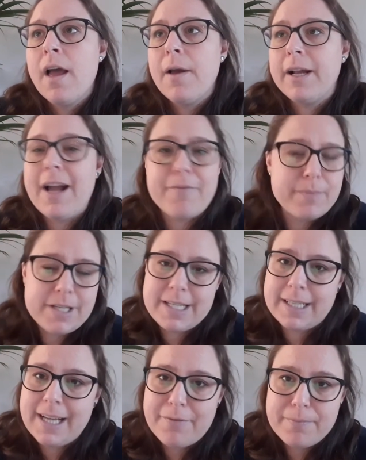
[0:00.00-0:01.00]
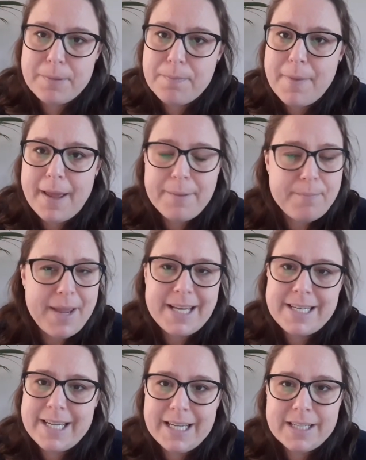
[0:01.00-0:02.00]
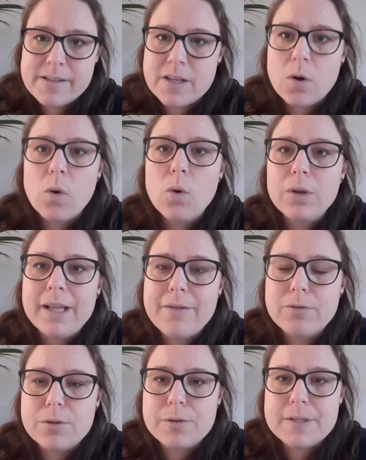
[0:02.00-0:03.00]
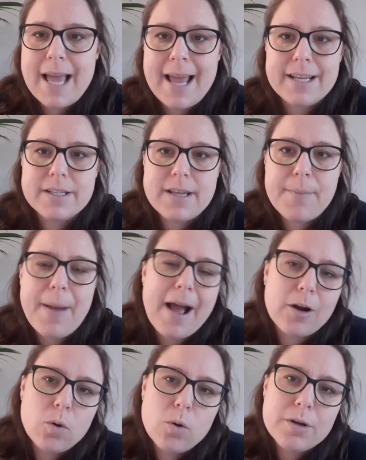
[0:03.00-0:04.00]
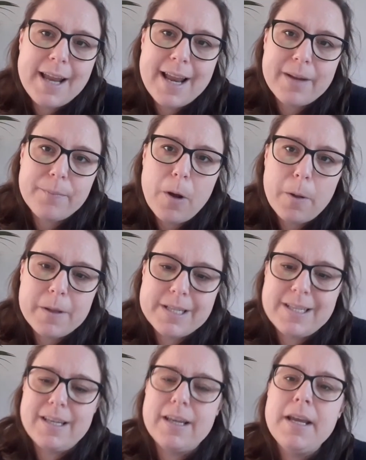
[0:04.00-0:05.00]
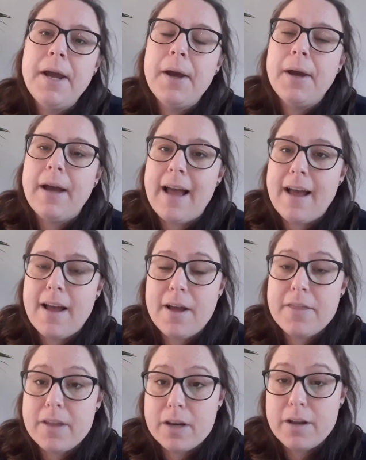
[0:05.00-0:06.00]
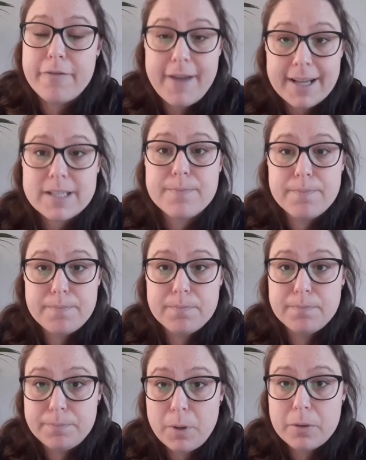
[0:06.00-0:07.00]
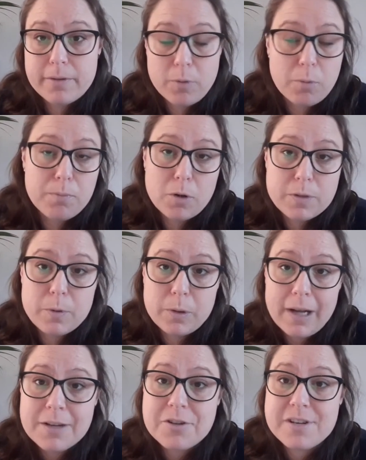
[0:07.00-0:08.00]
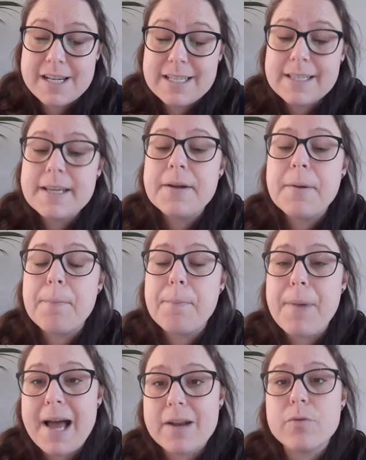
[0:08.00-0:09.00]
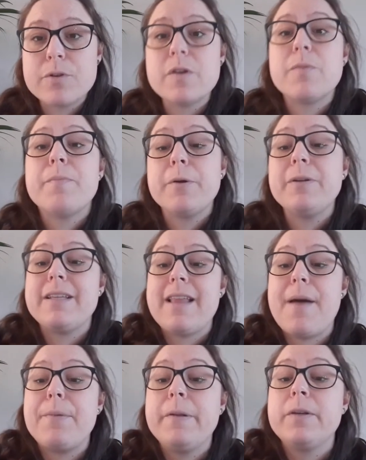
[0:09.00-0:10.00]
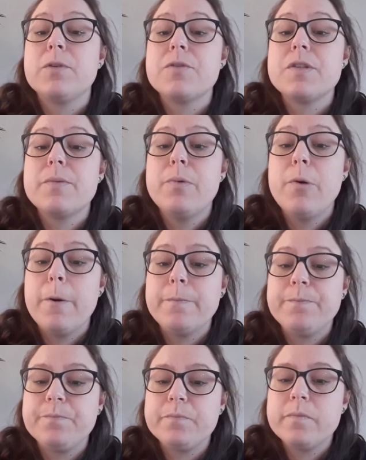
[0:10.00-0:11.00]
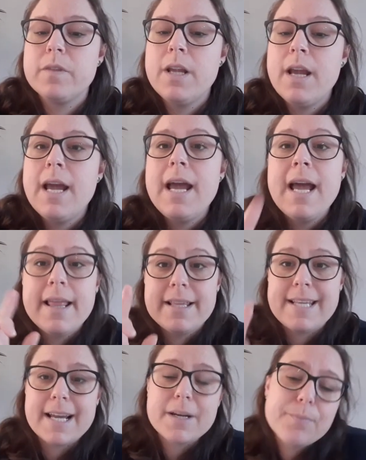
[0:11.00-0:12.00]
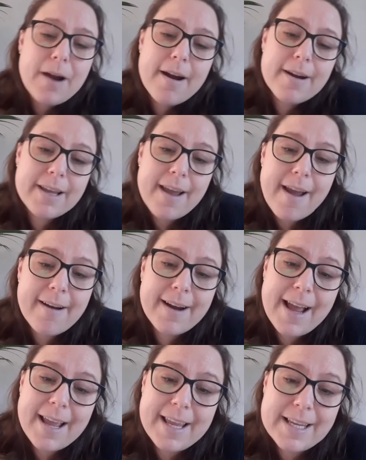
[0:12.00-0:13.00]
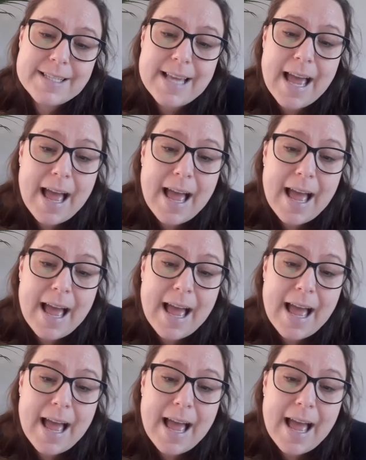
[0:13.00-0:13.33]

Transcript: government to government meetings at all levels, and is about coordinating policy that affects multiple countries, but also building that political support. The second priority area is